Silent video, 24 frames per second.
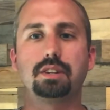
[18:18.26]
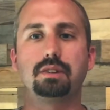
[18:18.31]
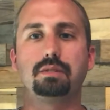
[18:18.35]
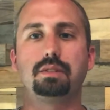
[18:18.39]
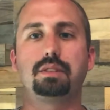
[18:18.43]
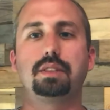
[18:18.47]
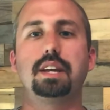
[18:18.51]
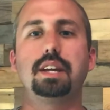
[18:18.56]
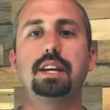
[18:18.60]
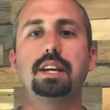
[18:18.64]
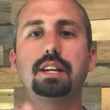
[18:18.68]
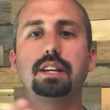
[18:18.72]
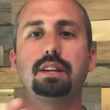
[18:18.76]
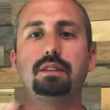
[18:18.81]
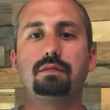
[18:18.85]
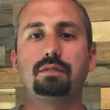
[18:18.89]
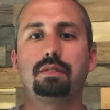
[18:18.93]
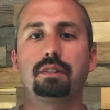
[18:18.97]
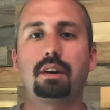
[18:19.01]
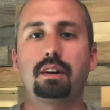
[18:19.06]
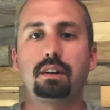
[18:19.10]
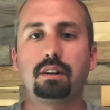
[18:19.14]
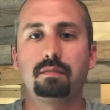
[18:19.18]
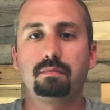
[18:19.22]
think and you
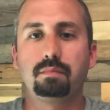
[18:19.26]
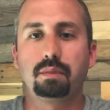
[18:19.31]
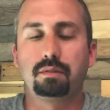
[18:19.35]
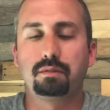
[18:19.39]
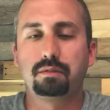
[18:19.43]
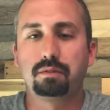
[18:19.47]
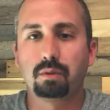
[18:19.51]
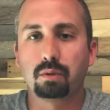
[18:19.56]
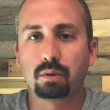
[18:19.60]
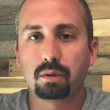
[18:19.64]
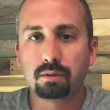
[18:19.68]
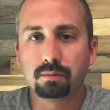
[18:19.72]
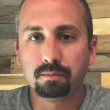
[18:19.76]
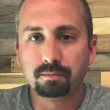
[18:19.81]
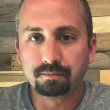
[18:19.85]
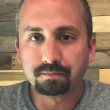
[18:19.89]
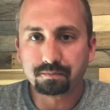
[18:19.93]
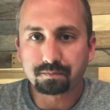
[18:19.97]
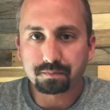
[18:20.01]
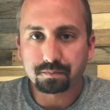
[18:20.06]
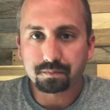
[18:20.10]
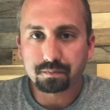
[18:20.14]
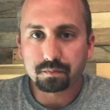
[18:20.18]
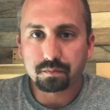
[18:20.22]
thought of before.
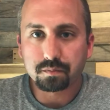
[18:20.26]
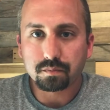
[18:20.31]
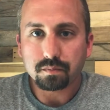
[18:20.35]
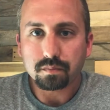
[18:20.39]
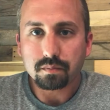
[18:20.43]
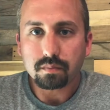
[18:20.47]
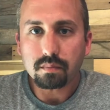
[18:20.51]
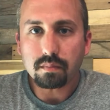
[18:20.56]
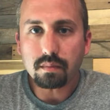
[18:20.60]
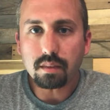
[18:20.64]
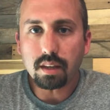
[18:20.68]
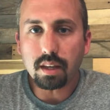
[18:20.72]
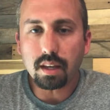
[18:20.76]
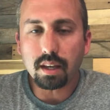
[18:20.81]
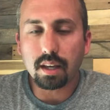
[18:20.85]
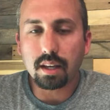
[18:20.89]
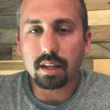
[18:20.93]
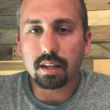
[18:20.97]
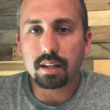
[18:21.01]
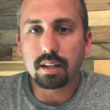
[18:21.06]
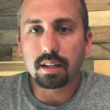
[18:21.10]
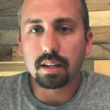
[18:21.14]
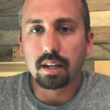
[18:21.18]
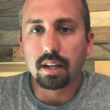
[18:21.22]

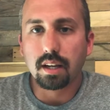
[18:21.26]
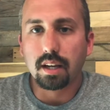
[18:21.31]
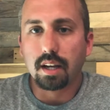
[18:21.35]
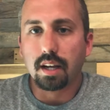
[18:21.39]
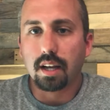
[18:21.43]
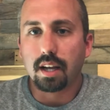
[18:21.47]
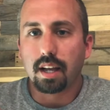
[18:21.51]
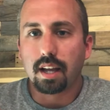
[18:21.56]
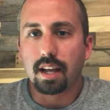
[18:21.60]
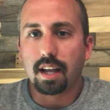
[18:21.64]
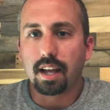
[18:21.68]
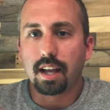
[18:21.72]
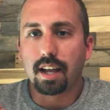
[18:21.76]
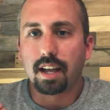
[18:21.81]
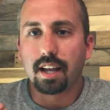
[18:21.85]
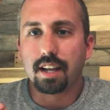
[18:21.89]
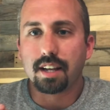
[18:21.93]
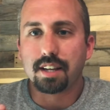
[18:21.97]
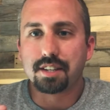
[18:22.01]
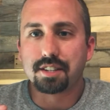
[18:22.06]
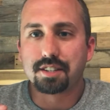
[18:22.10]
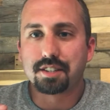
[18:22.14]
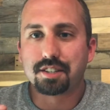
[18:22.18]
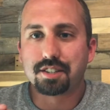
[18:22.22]
And
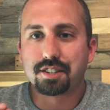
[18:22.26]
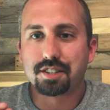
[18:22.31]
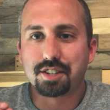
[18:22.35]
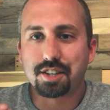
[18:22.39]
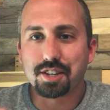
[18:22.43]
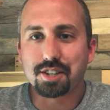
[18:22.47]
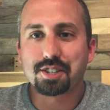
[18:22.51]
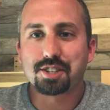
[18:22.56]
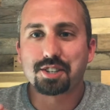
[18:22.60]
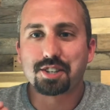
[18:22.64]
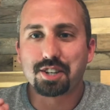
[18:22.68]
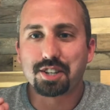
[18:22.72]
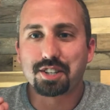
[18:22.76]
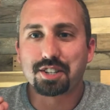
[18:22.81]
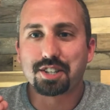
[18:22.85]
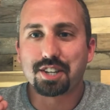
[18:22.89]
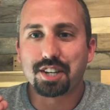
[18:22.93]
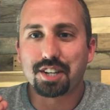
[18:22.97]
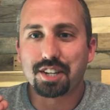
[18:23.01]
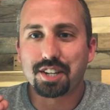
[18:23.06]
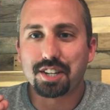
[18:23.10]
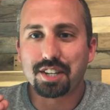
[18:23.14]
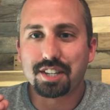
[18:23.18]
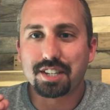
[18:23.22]
just
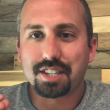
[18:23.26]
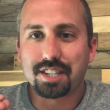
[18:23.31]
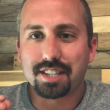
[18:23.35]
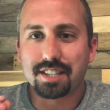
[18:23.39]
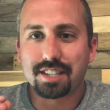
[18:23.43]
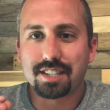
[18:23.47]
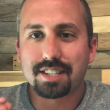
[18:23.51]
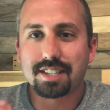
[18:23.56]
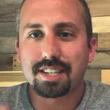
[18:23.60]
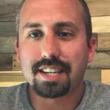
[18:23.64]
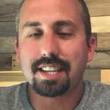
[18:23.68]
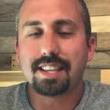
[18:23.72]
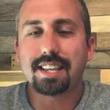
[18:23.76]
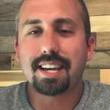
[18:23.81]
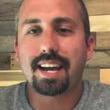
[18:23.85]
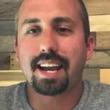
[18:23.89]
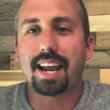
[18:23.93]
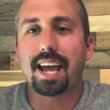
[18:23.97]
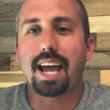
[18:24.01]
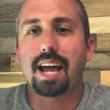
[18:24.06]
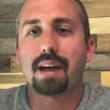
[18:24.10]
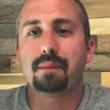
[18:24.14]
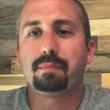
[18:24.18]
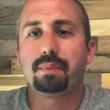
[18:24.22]
to see
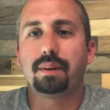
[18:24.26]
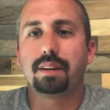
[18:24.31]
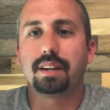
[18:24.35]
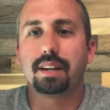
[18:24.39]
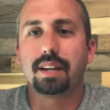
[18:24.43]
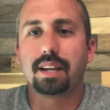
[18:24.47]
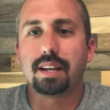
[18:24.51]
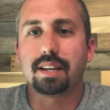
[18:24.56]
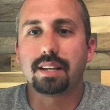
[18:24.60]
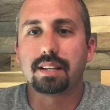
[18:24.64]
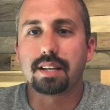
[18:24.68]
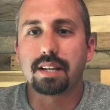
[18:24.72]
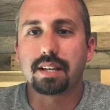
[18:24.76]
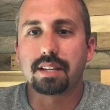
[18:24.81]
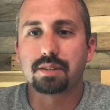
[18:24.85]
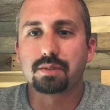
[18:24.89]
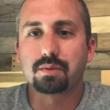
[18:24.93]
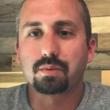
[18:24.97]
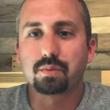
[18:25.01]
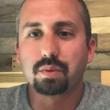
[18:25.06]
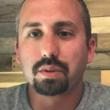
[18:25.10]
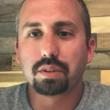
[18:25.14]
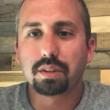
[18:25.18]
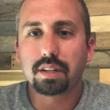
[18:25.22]
that happen
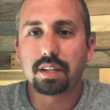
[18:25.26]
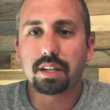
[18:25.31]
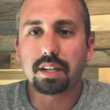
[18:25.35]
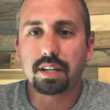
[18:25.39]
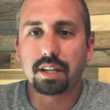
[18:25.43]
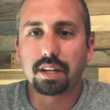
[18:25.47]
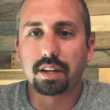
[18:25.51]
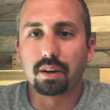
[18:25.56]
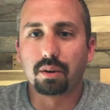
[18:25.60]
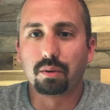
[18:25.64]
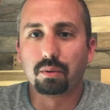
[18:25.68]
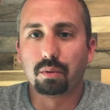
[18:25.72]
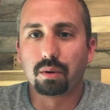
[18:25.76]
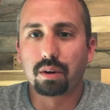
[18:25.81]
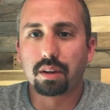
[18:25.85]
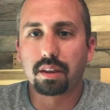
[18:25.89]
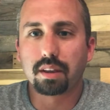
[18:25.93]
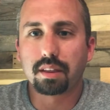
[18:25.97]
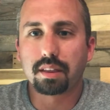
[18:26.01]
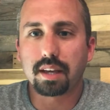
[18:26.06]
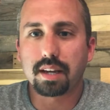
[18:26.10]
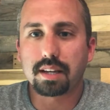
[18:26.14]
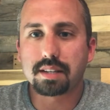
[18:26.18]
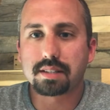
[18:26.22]
is really one of
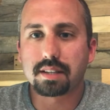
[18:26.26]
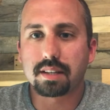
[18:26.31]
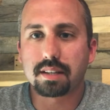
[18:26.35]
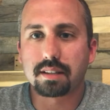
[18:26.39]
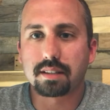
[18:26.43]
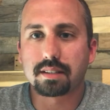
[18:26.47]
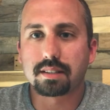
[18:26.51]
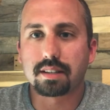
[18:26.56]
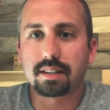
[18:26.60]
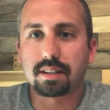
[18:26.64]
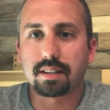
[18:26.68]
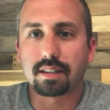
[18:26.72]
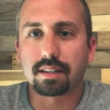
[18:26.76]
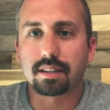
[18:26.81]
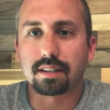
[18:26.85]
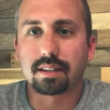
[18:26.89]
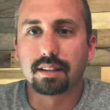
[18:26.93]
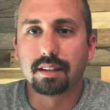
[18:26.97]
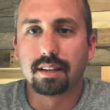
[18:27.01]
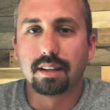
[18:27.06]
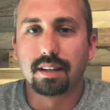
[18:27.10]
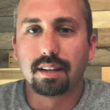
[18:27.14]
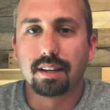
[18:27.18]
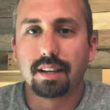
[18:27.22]
the things that
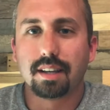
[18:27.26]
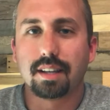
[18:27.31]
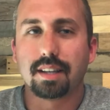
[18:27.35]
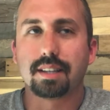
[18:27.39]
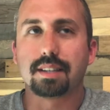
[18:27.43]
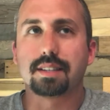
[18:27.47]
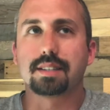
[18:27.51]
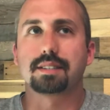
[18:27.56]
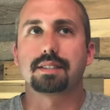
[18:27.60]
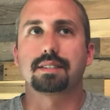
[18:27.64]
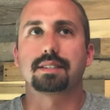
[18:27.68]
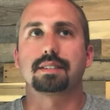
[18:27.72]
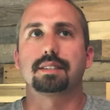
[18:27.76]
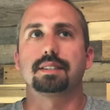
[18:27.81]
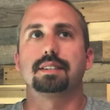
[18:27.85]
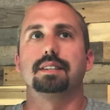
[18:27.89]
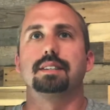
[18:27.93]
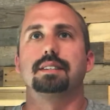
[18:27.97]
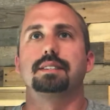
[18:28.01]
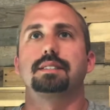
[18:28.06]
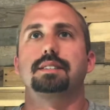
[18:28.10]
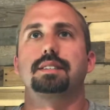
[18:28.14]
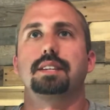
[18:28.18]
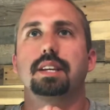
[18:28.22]

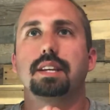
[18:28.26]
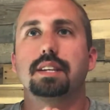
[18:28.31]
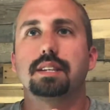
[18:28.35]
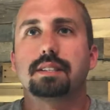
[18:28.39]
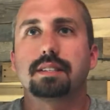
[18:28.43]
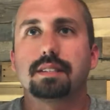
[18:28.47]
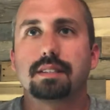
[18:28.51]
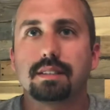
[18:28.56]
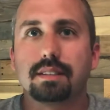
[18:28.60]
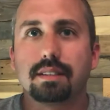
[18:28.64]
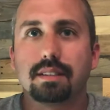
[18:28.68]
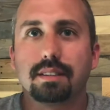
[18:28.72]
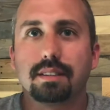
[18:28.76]
is